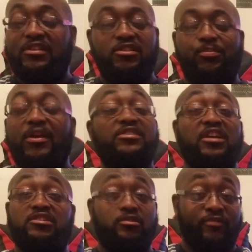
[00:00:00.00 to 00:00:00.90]
These are
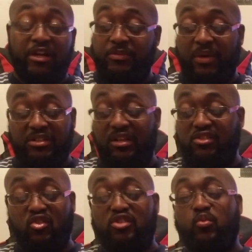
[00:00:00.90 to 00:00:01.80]
PlayStation Directs, basically.
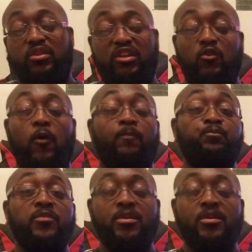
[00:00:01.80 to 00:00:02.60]
So this is what they're doing.